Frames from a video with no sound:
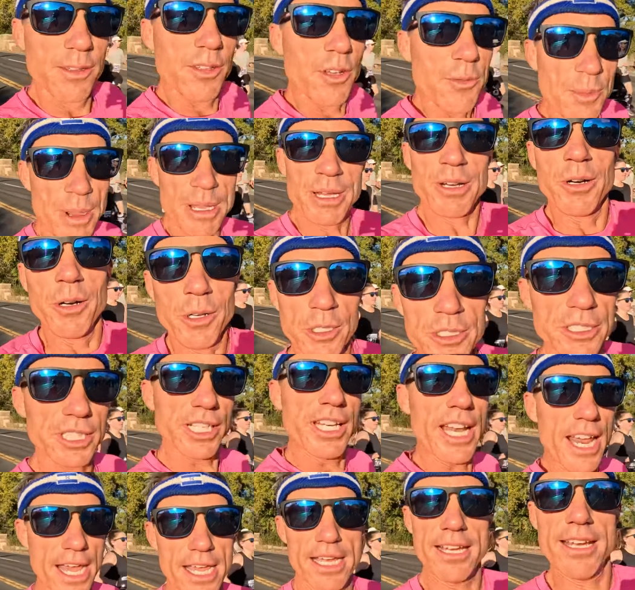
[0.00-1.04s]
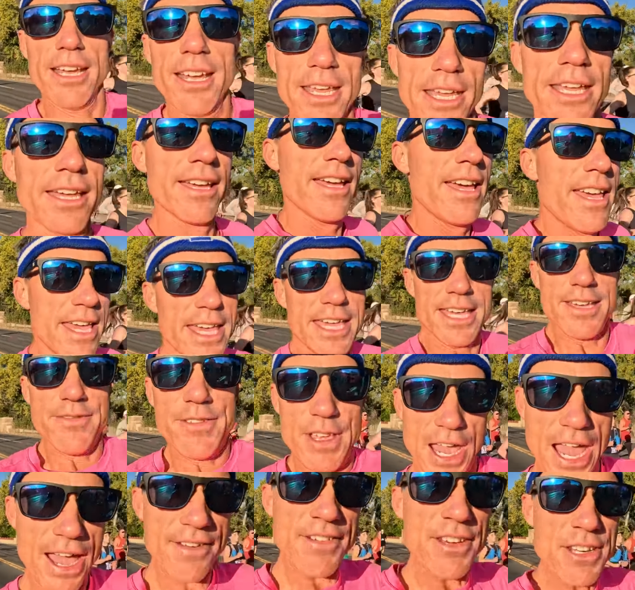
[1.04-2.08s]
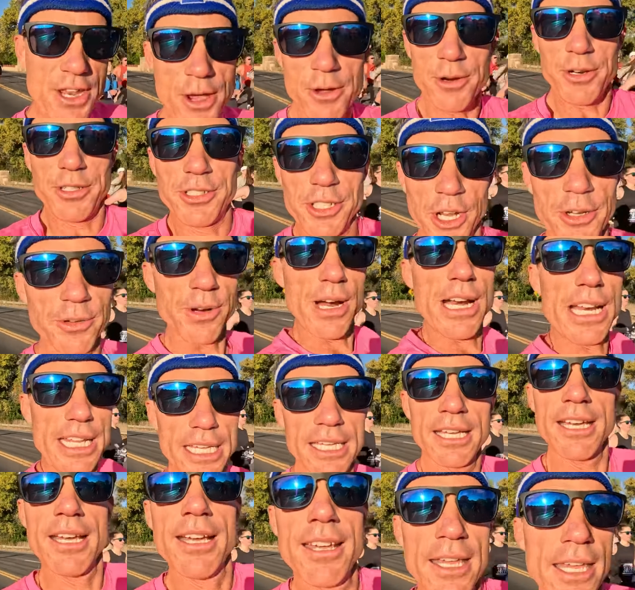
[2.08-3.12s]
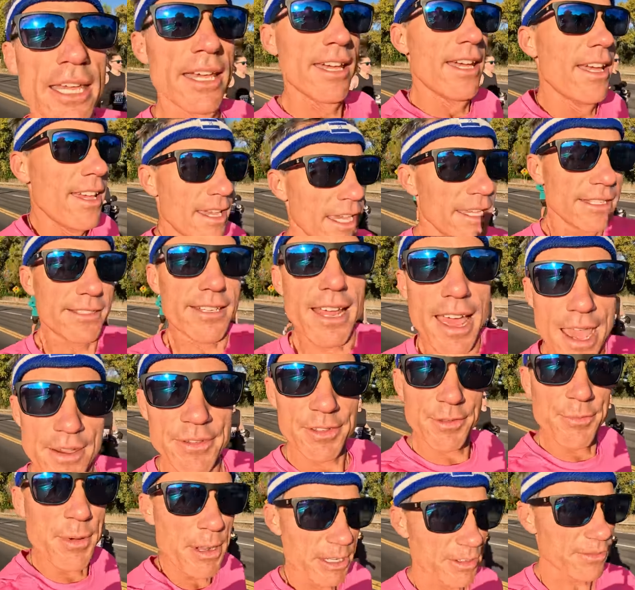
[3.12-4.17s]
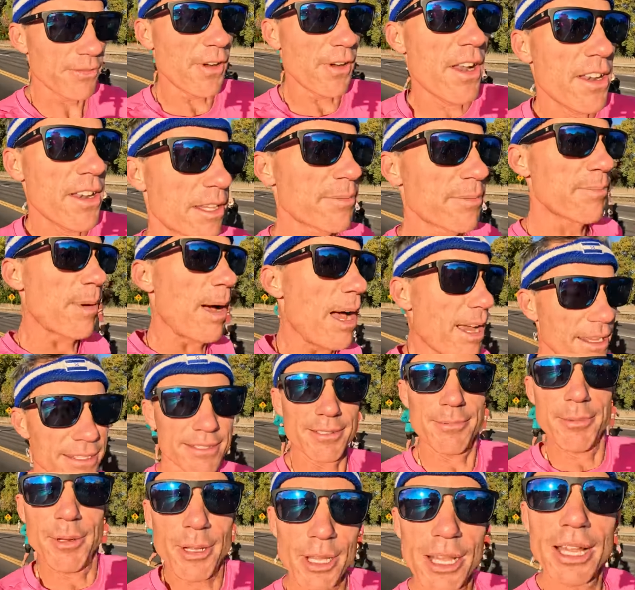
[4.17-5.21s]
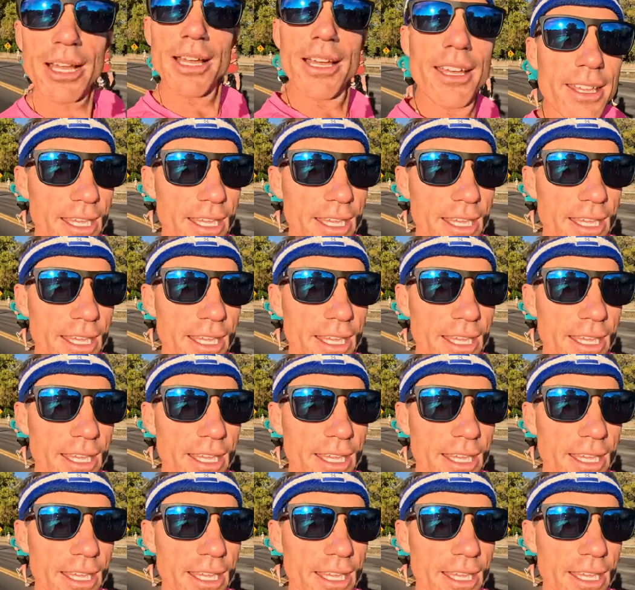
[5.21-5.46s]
So my goal today, if you haven't noticed already, is to have as much fun as possible.